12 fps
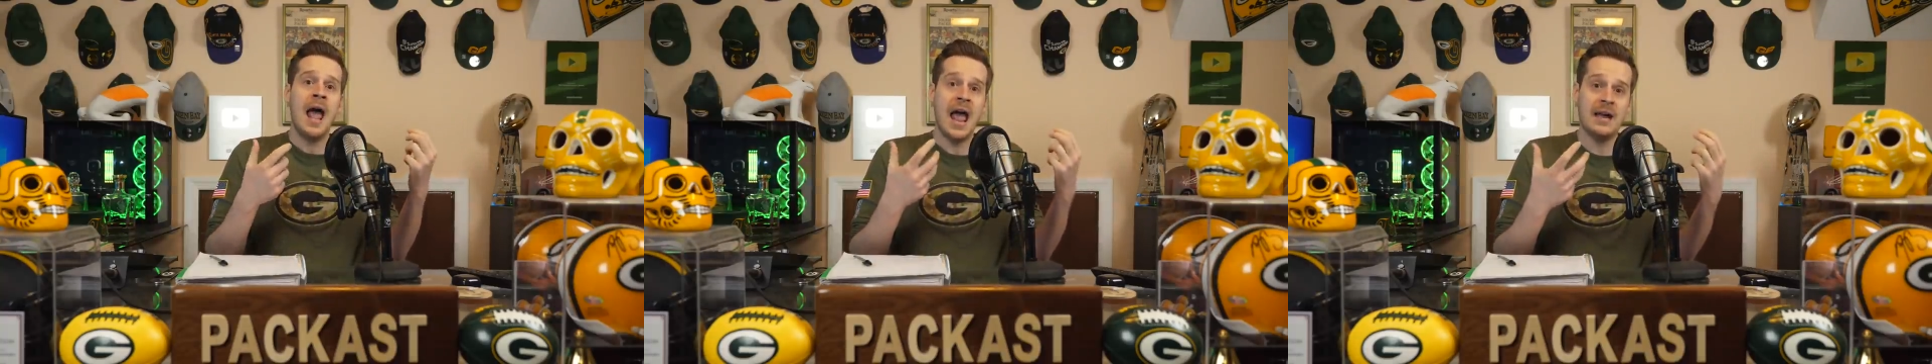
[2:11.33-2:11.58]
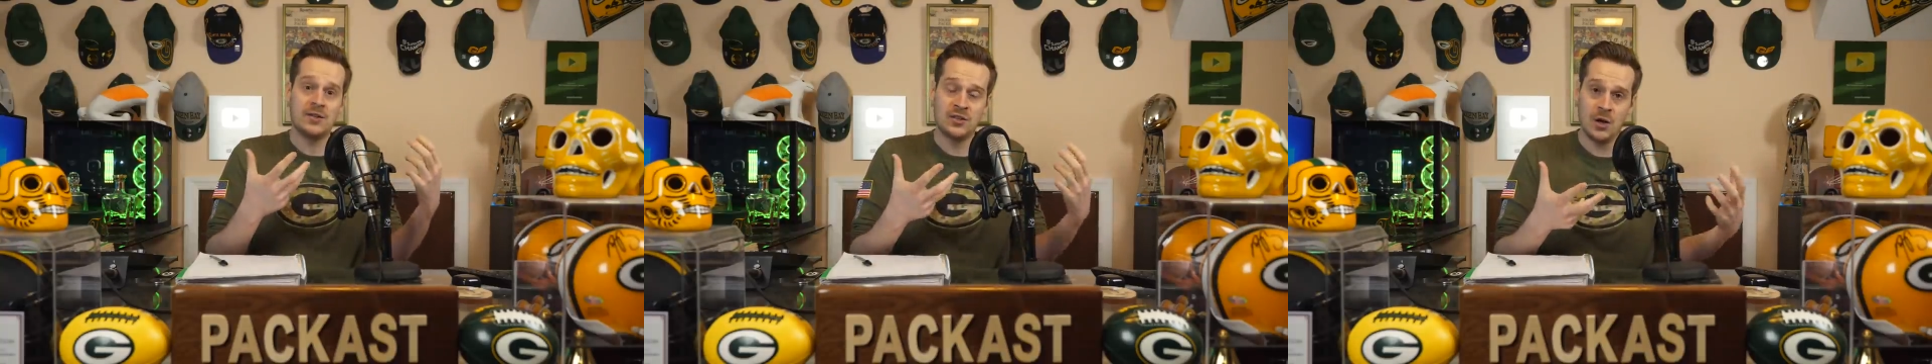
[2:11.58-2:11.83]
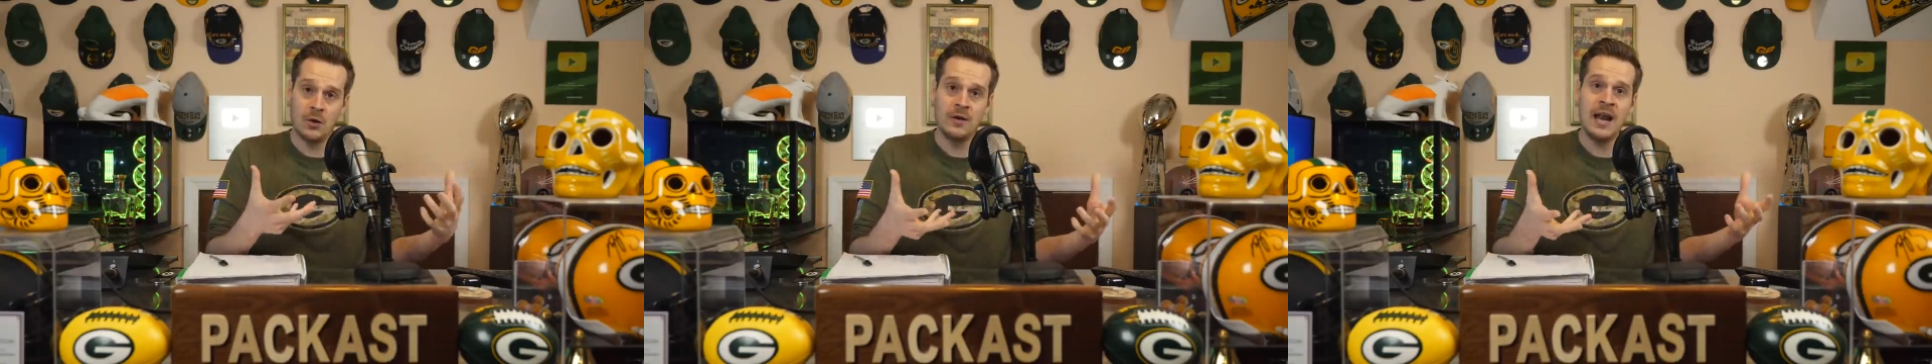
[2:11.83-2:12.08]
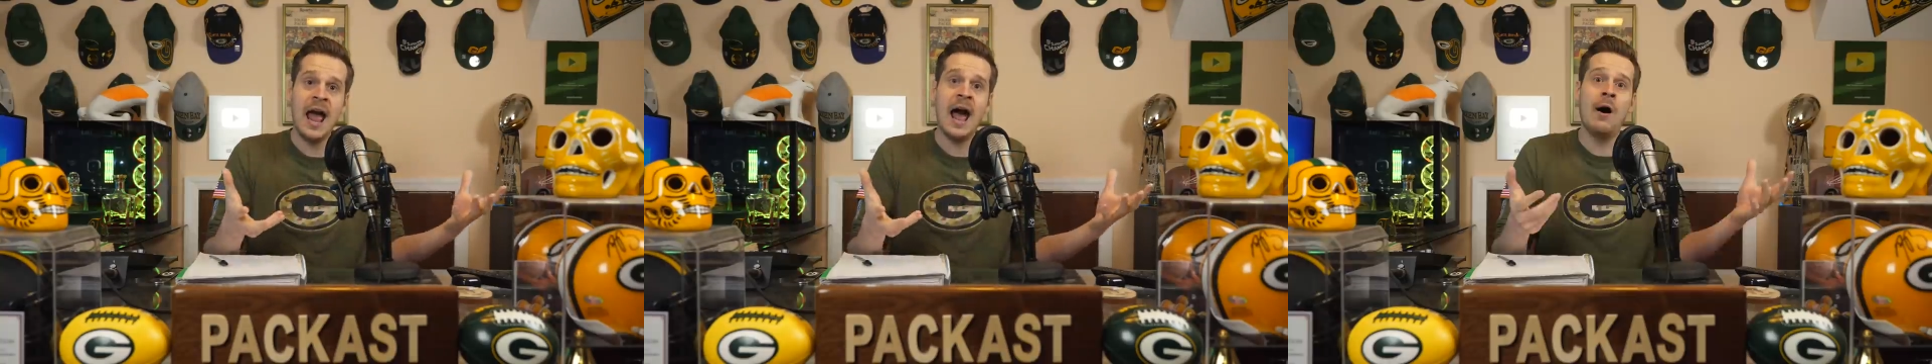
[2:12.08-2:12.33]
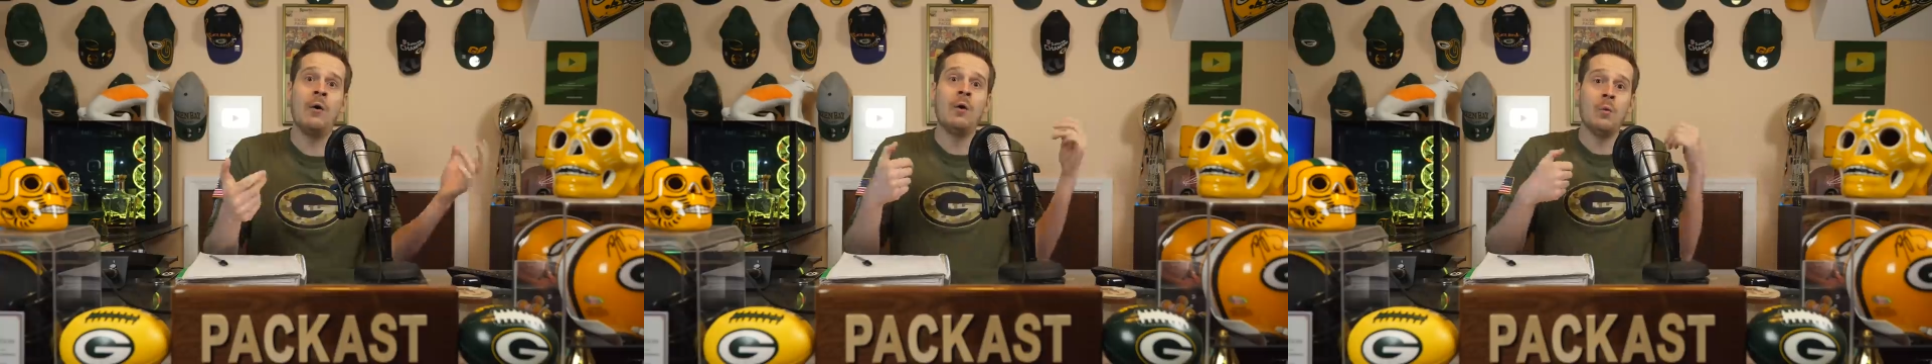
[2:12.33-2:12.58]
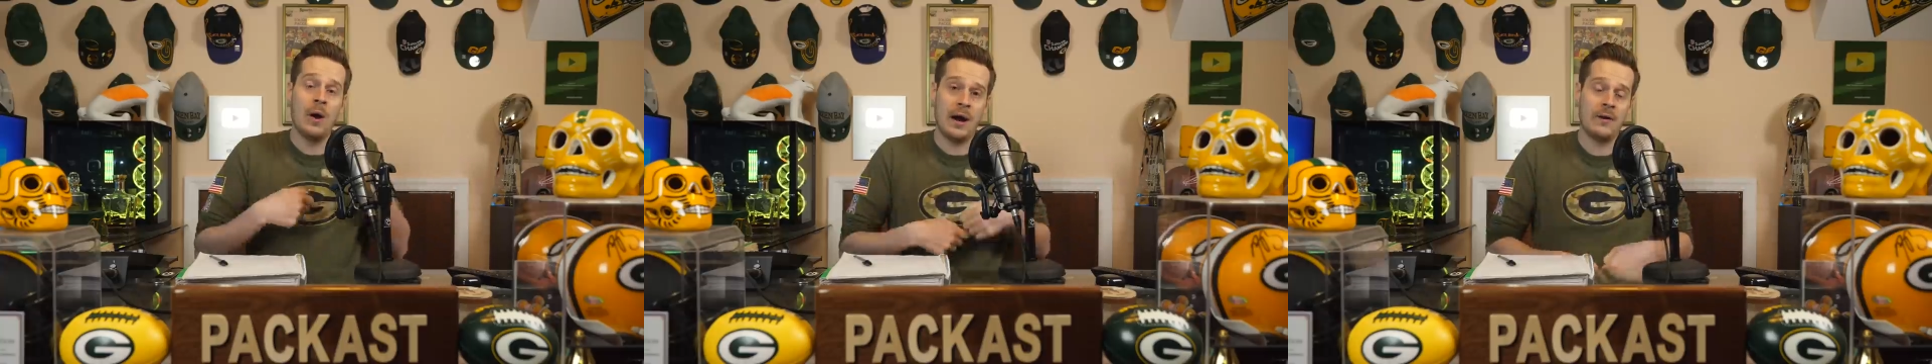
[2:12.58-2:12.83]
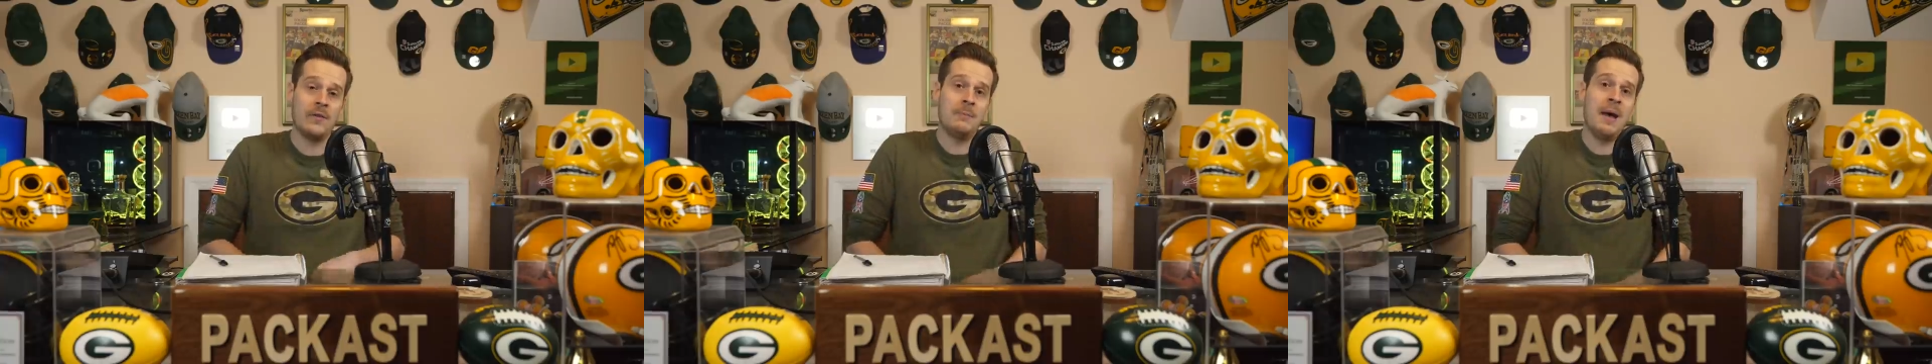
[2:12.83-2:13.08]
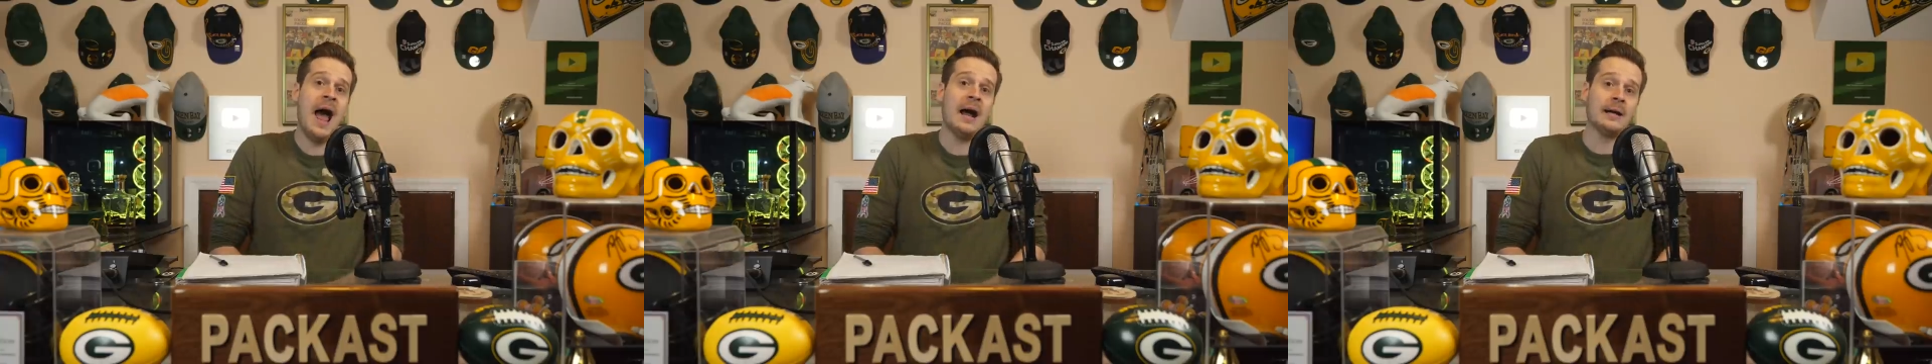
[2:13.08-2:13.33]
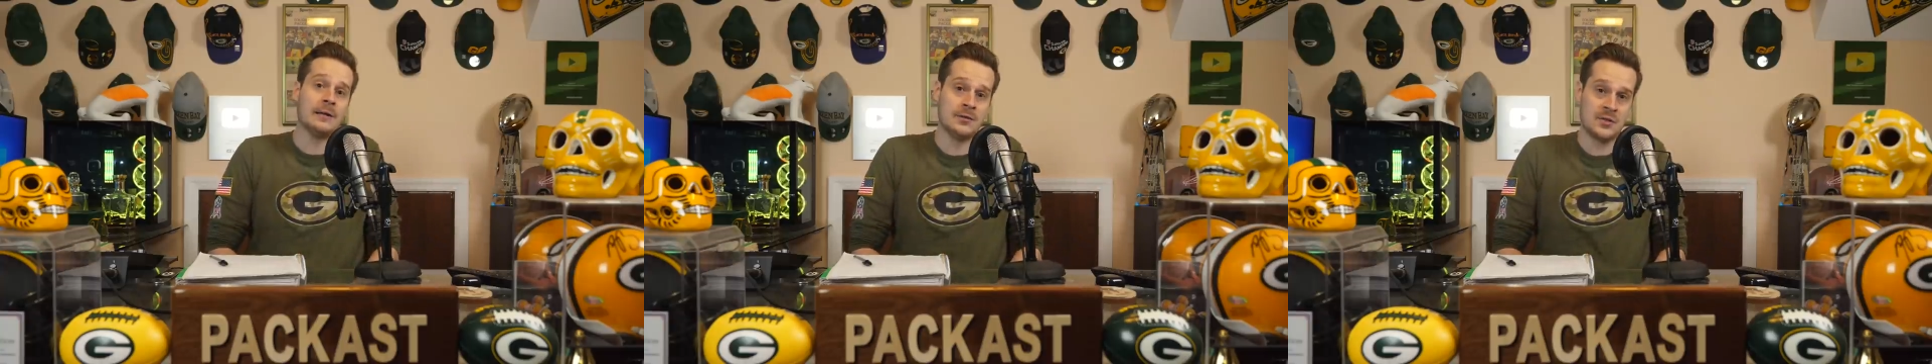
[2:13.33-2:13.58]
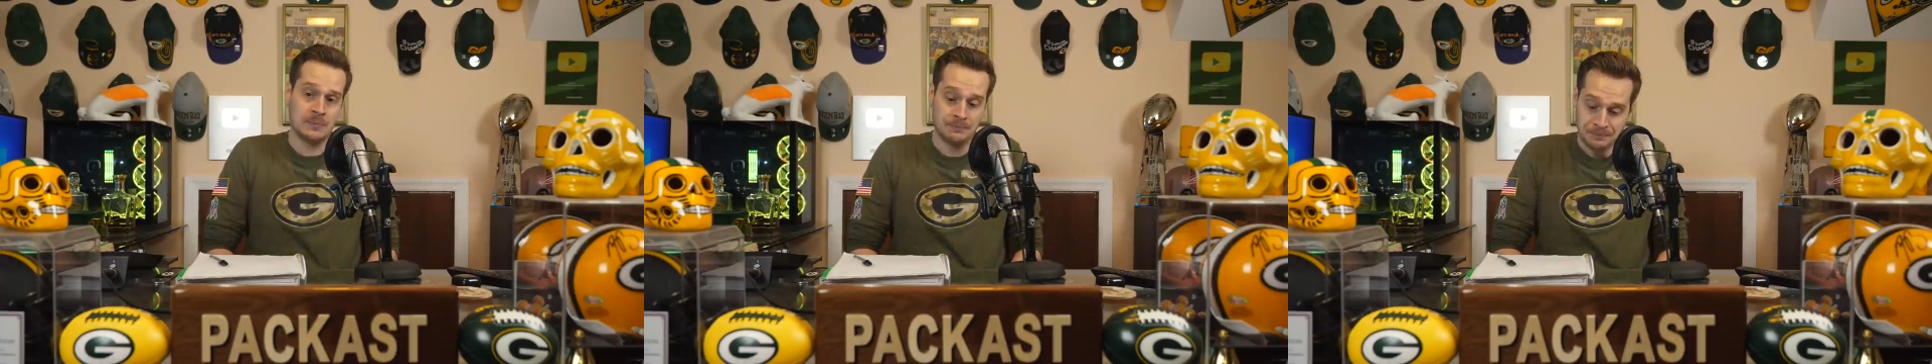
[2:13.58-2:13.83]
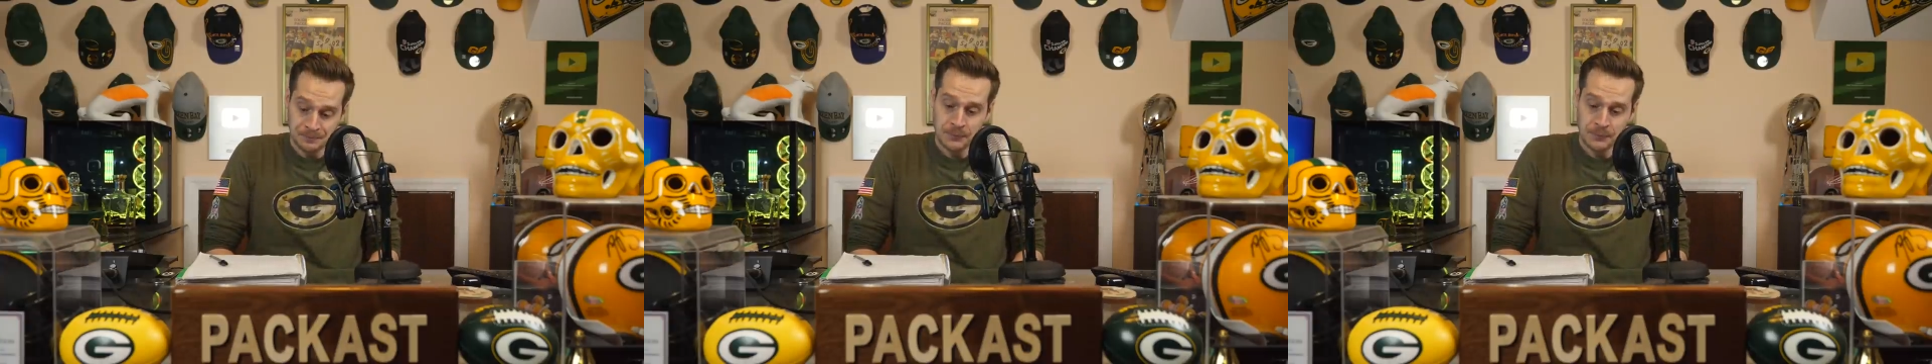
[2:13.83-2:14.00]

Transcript: And so now, where are the Packers?